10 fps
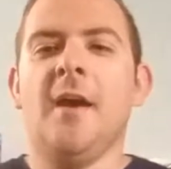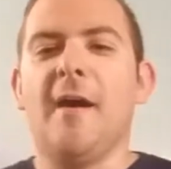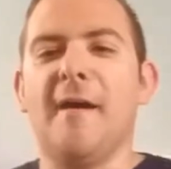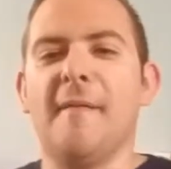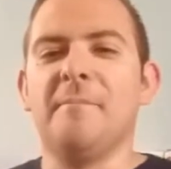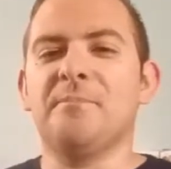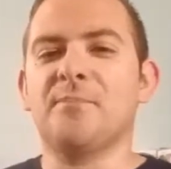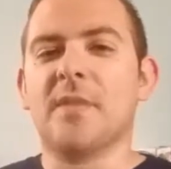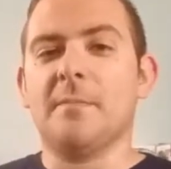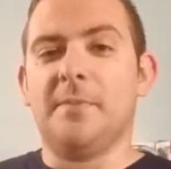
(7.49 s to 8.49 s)

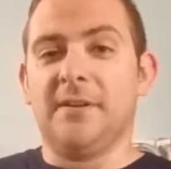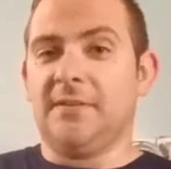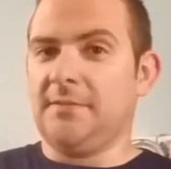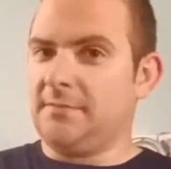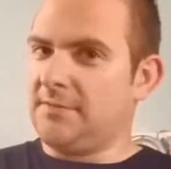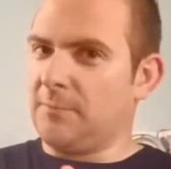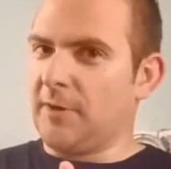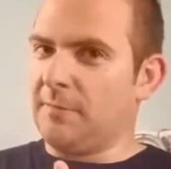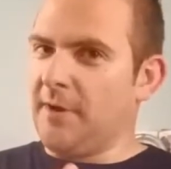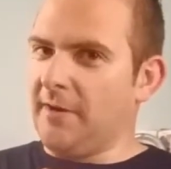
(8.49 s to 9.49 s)
But
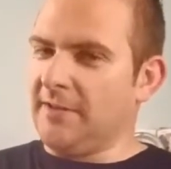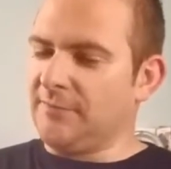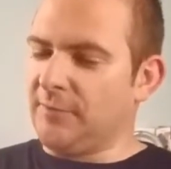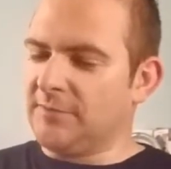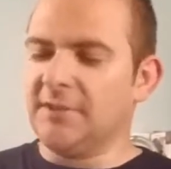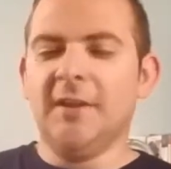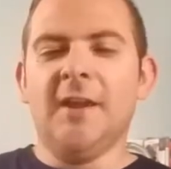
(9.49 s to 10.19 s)
work in progress, folks.